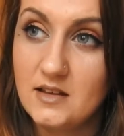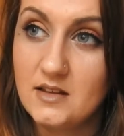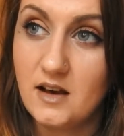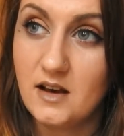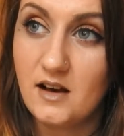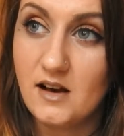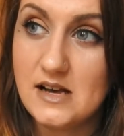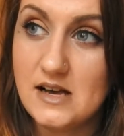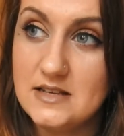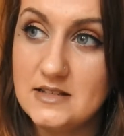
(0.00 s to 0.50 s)

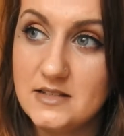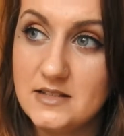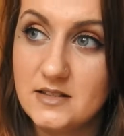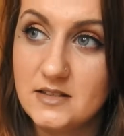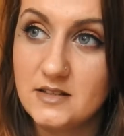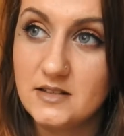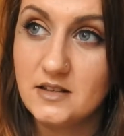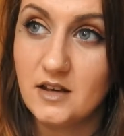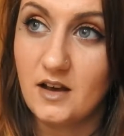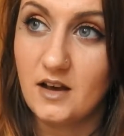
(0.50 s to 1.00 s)

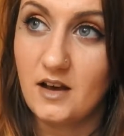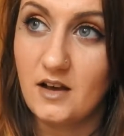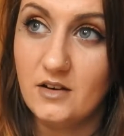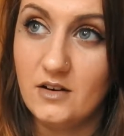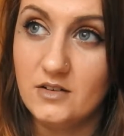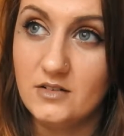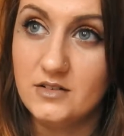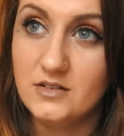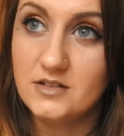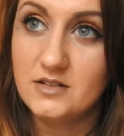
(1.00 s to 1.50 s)
Guys,
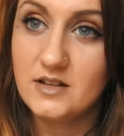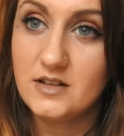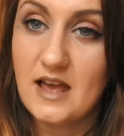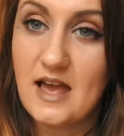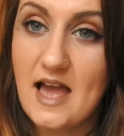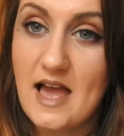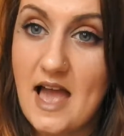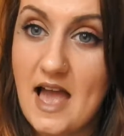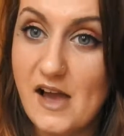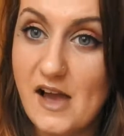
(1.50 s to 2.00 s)
girls,
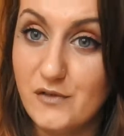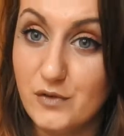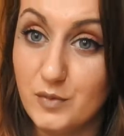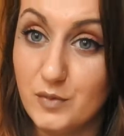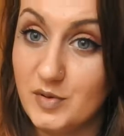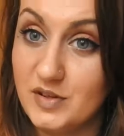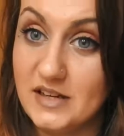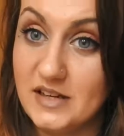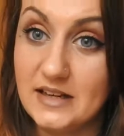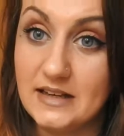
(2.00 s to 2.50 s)

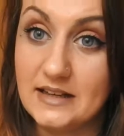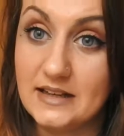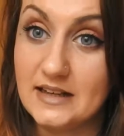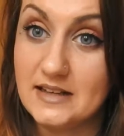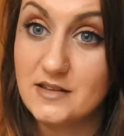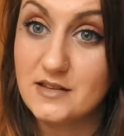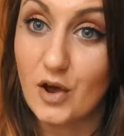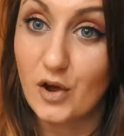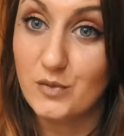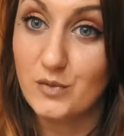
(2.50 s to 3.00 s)
everybody
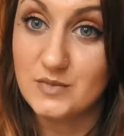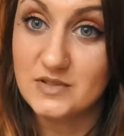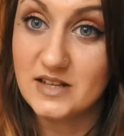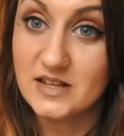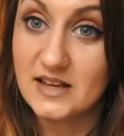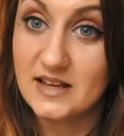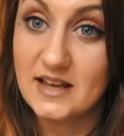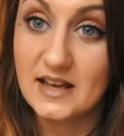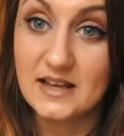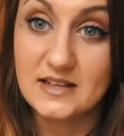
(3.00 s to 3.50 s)
gets
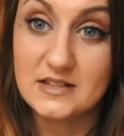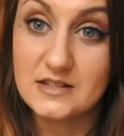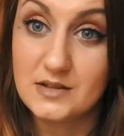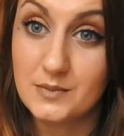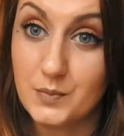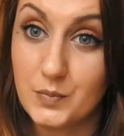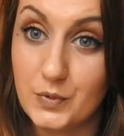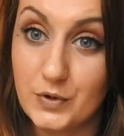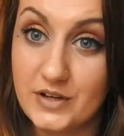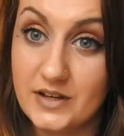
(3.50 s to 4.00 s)
homesick at
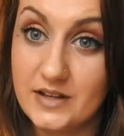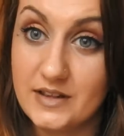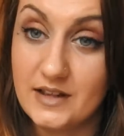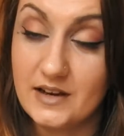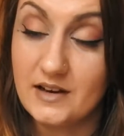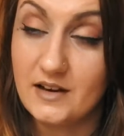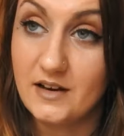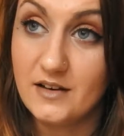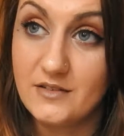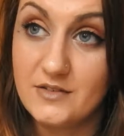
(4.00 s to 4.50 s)
some point in
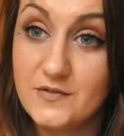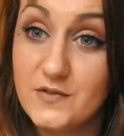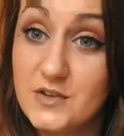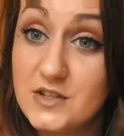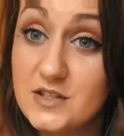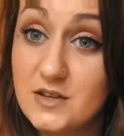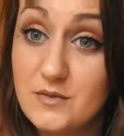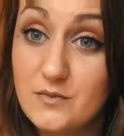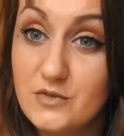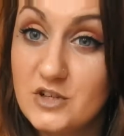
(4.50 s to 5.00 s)
their lives.
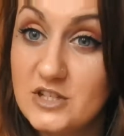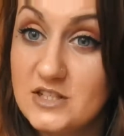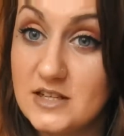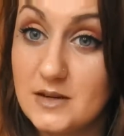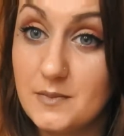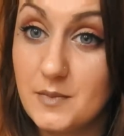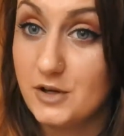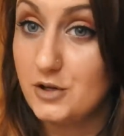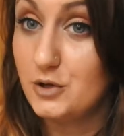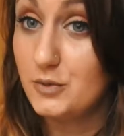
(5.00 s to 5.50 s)
For some
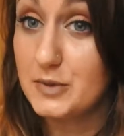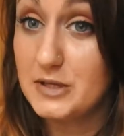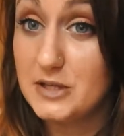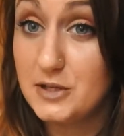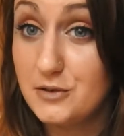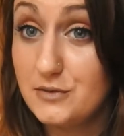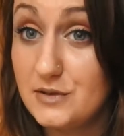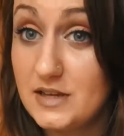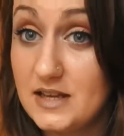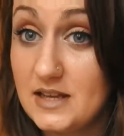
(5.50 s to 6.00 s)
reason, it might not be
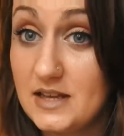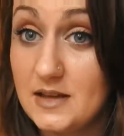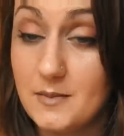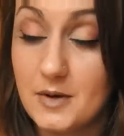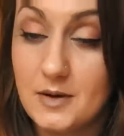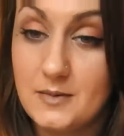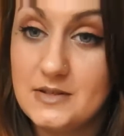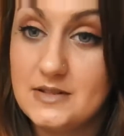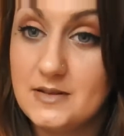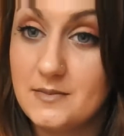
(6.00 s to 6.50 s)
uni, it
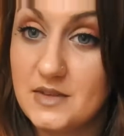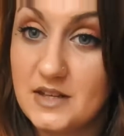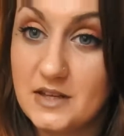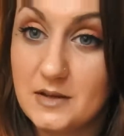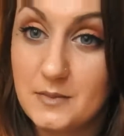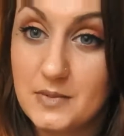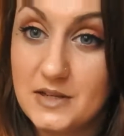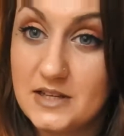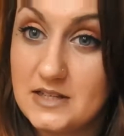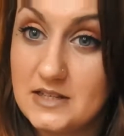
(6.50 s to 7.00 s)
might be something
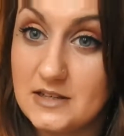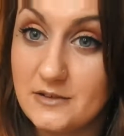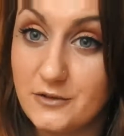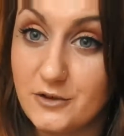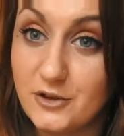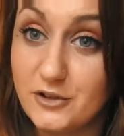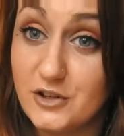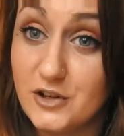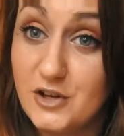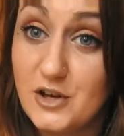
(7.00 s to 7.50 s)
completely
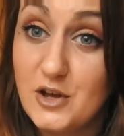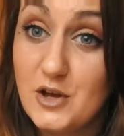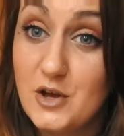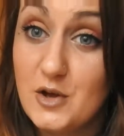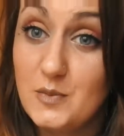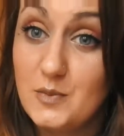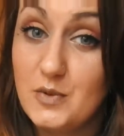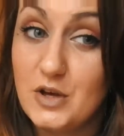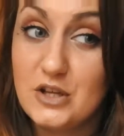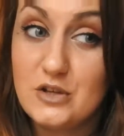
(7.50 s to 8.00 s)
different,
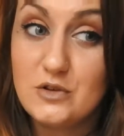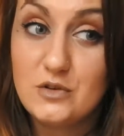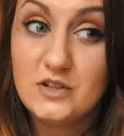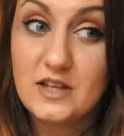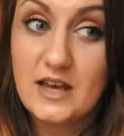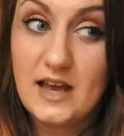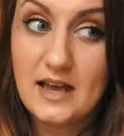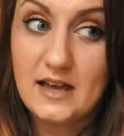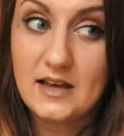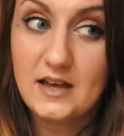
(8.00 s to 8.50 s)
but you'll
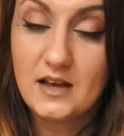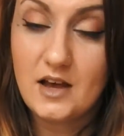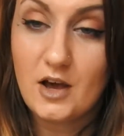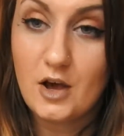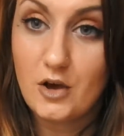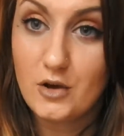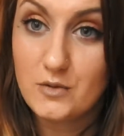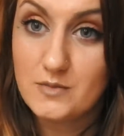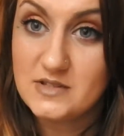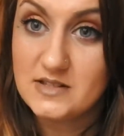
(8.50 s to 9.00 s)
get
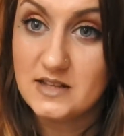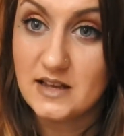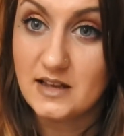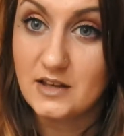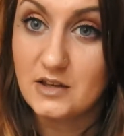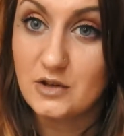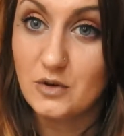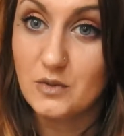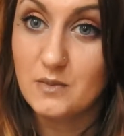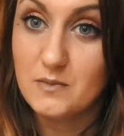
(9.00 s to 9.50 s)

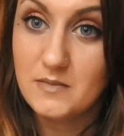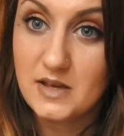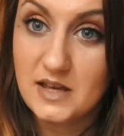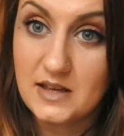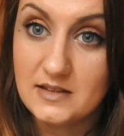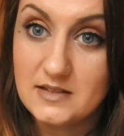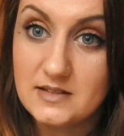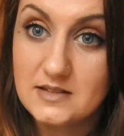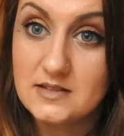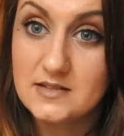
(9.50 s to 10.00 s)
homesick, you'll
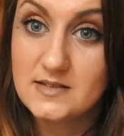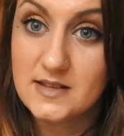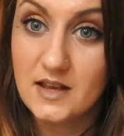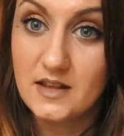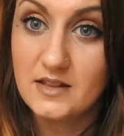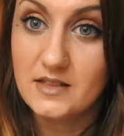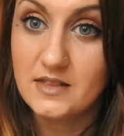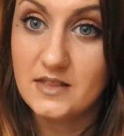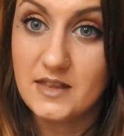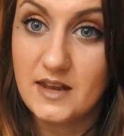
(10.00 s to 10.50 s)
miss
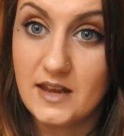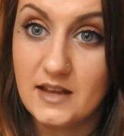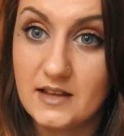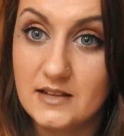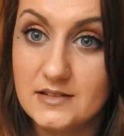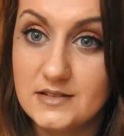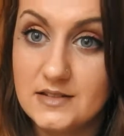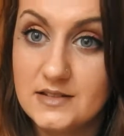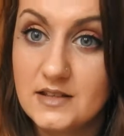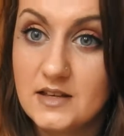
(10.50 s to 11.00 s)
certain
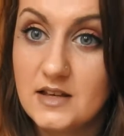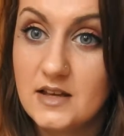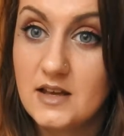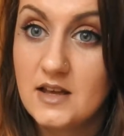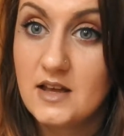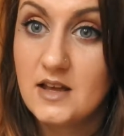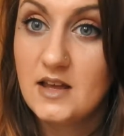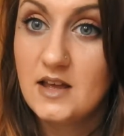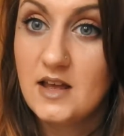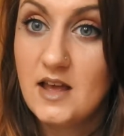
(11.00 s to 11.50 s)
things
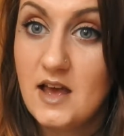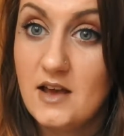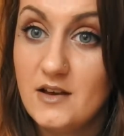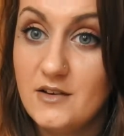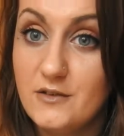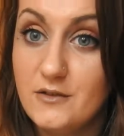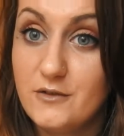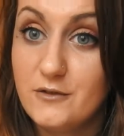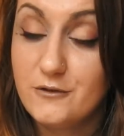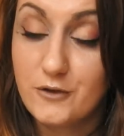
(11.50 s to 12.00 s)

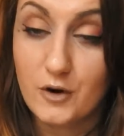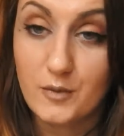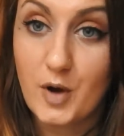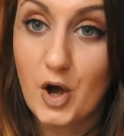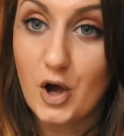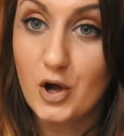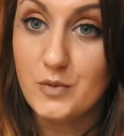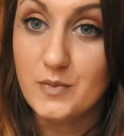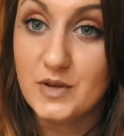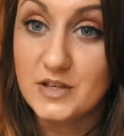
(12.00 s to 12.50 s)
from
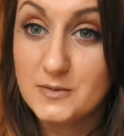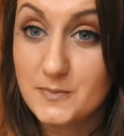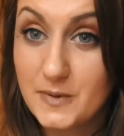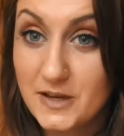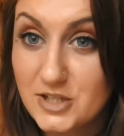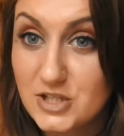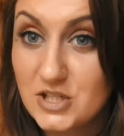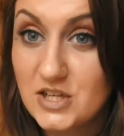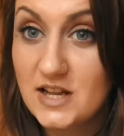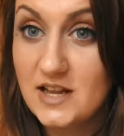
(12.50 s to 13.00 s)
home,
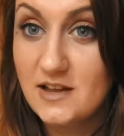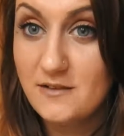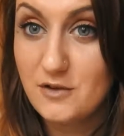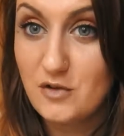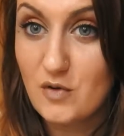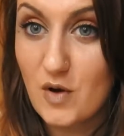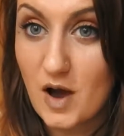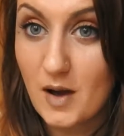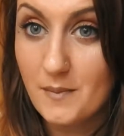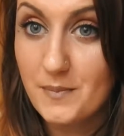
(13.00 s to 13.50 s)
especially if
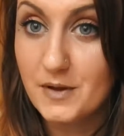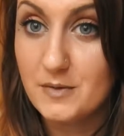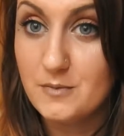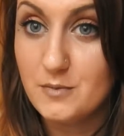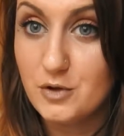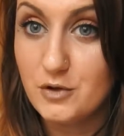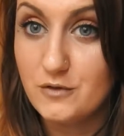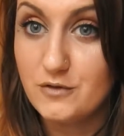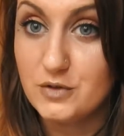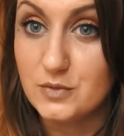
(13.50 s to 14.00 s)
you up
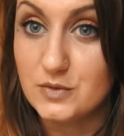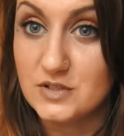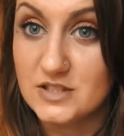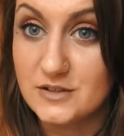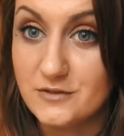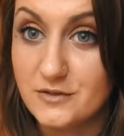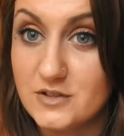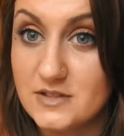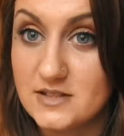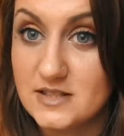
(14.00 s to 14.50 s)
and move to a
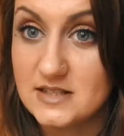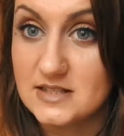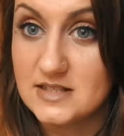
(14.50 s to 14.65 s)
different